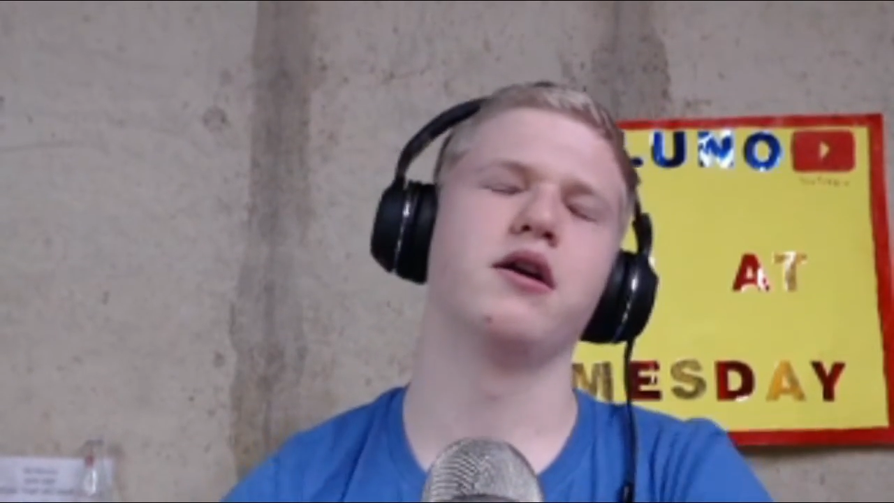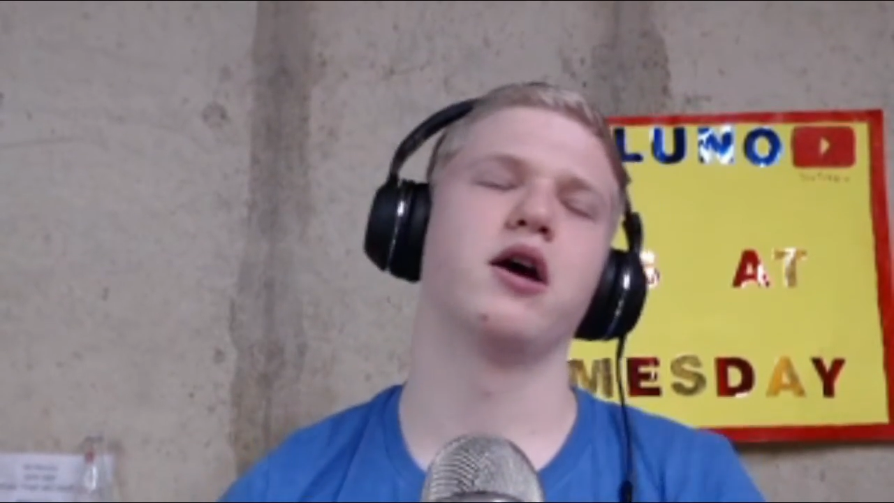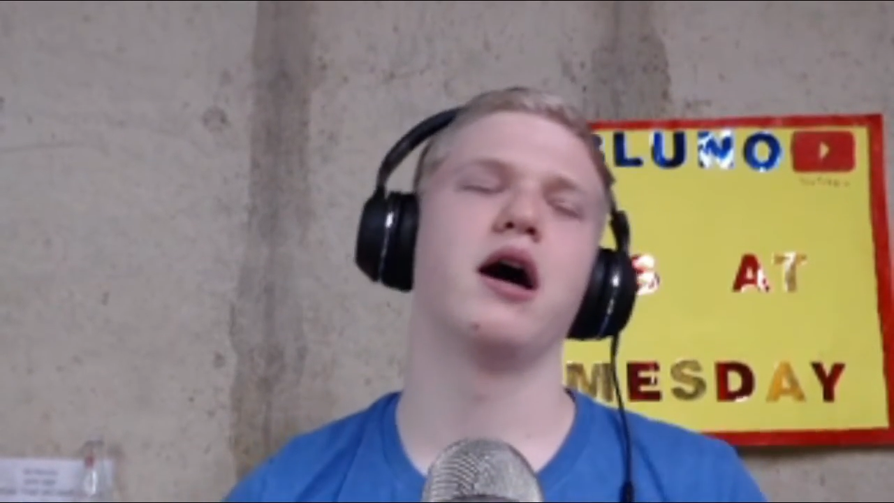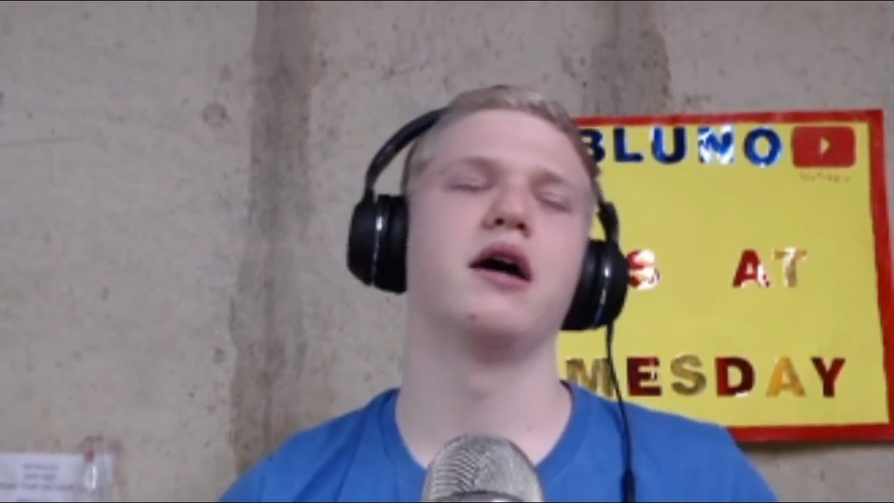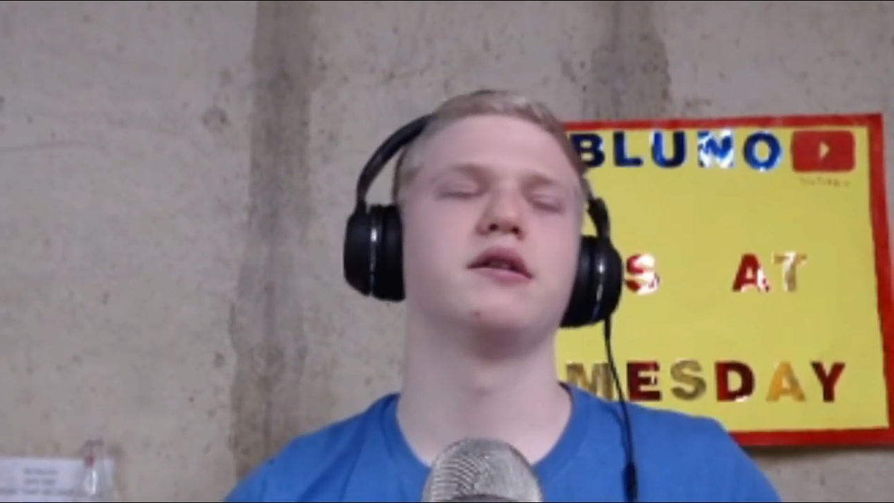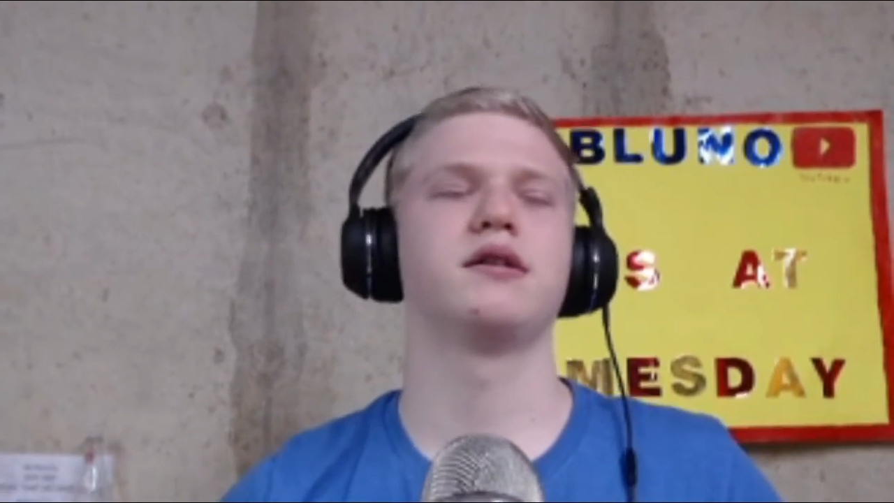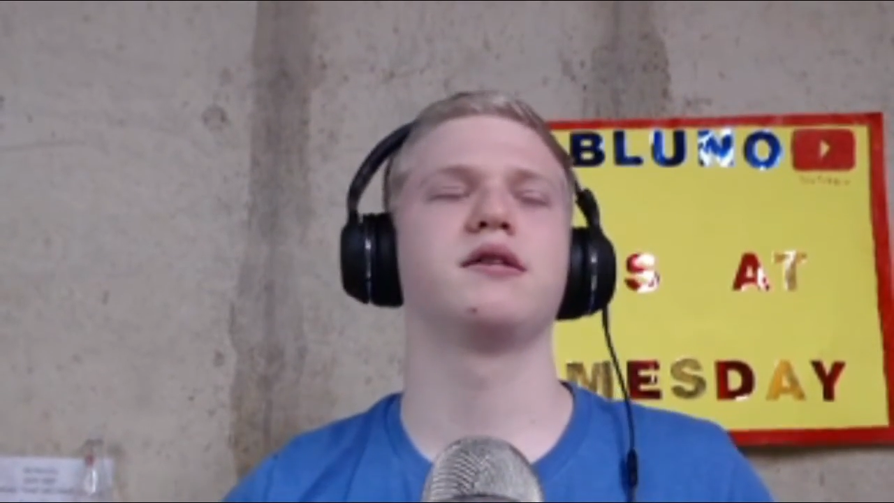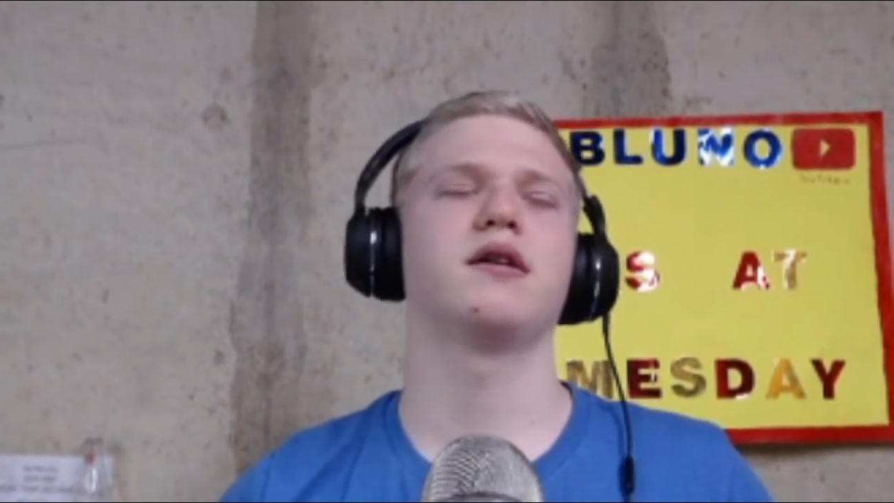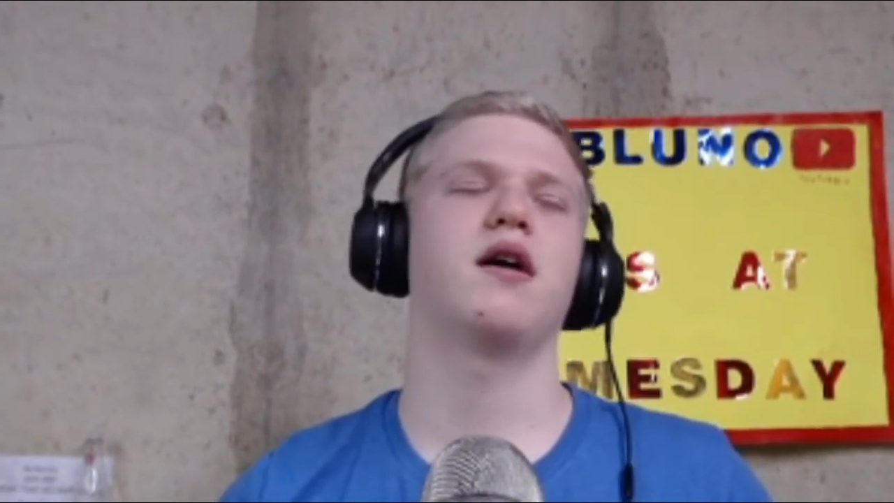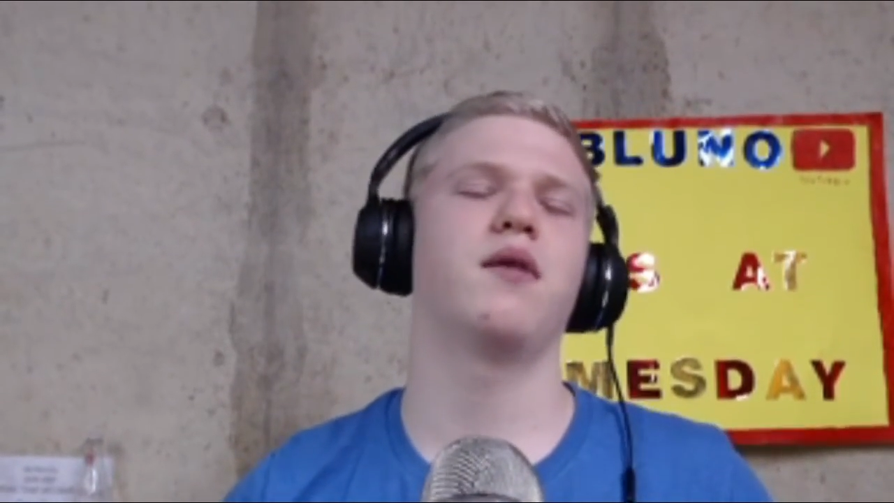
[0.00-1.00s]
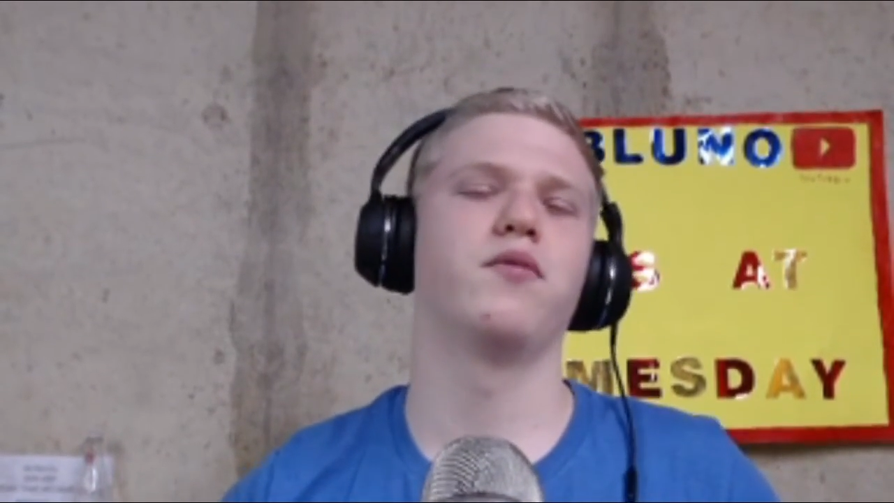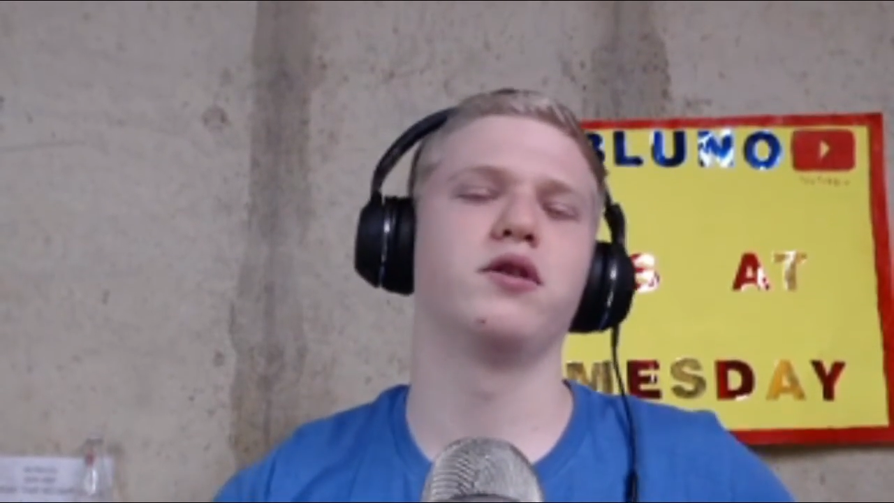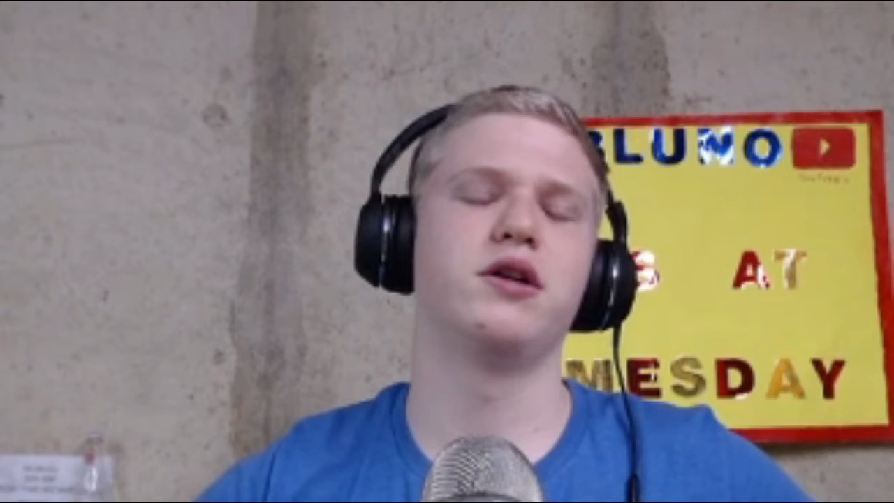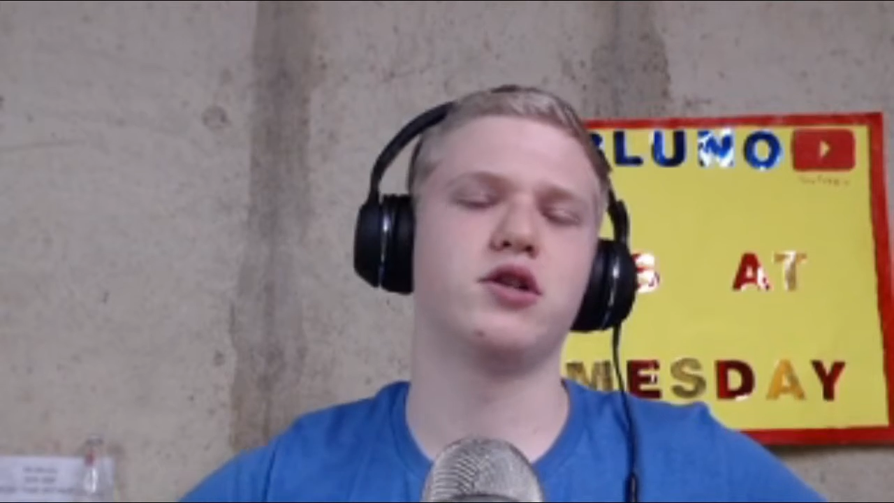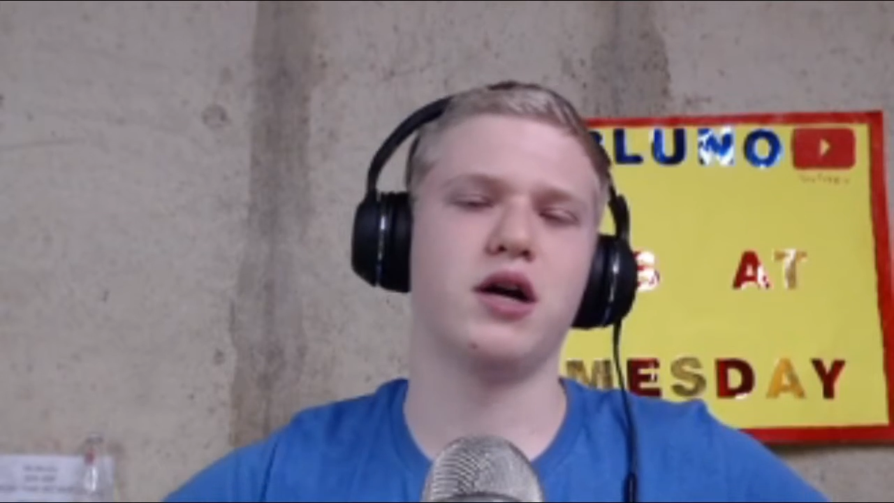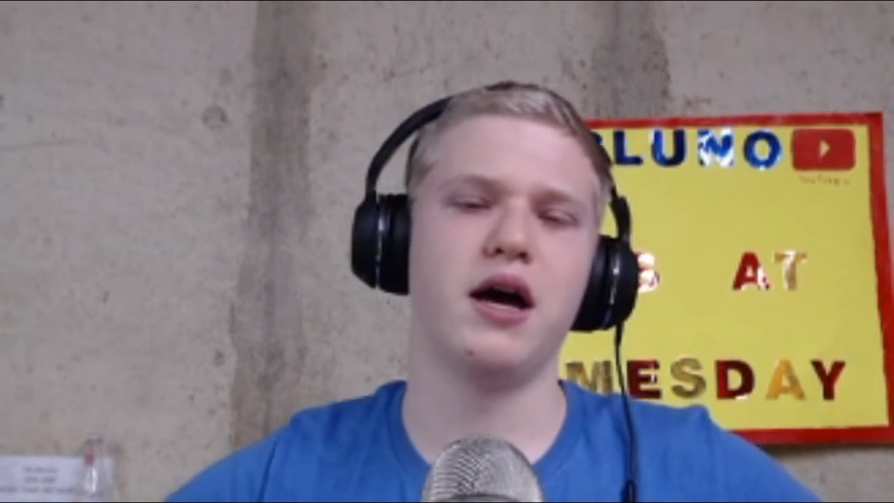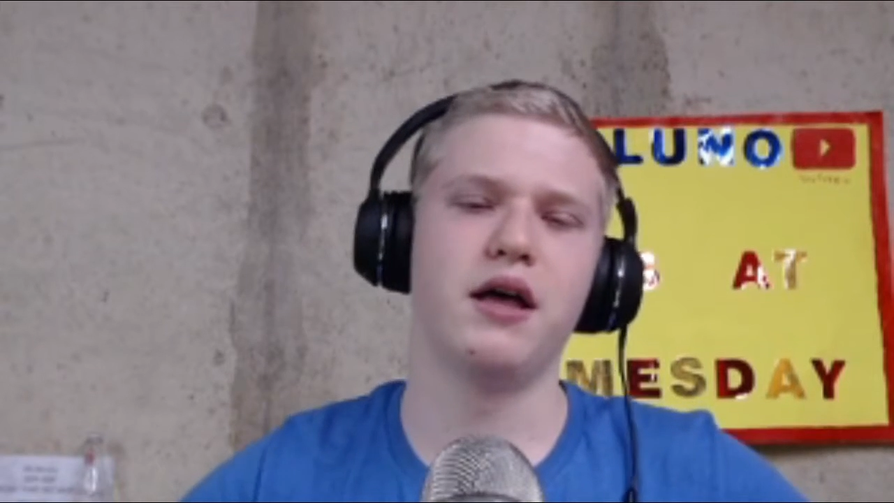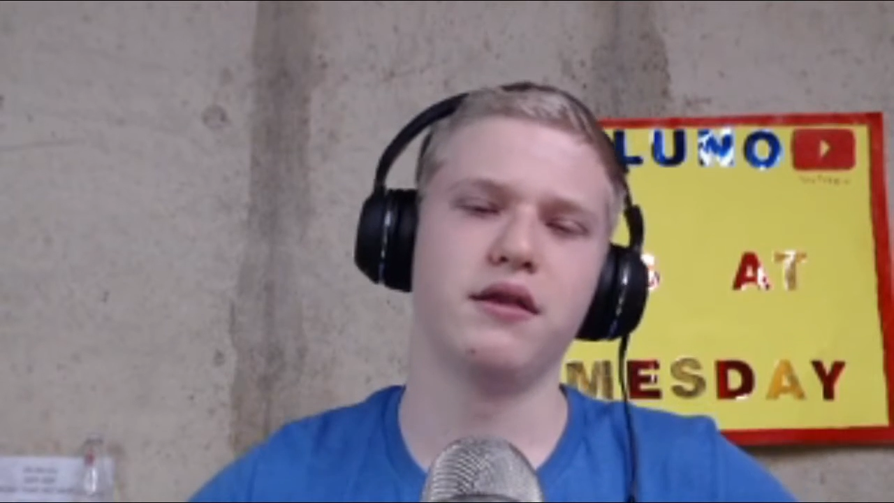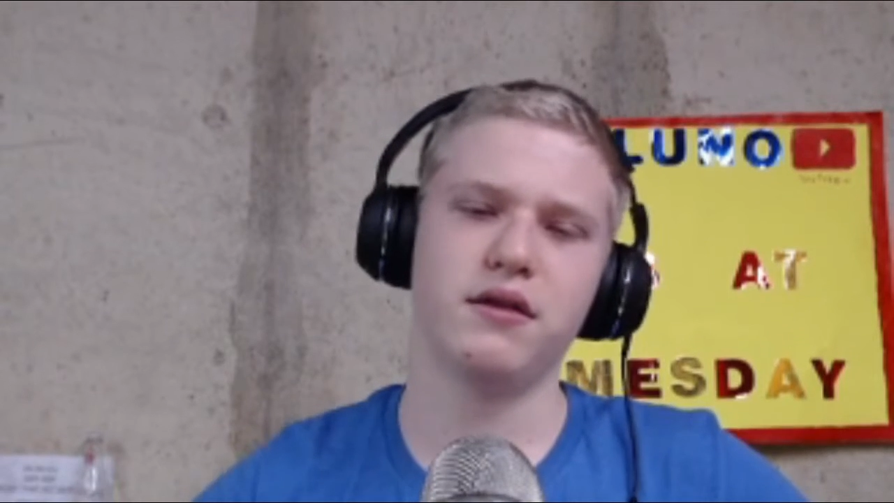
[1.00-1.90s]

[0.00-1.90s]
guys. I'm really trying.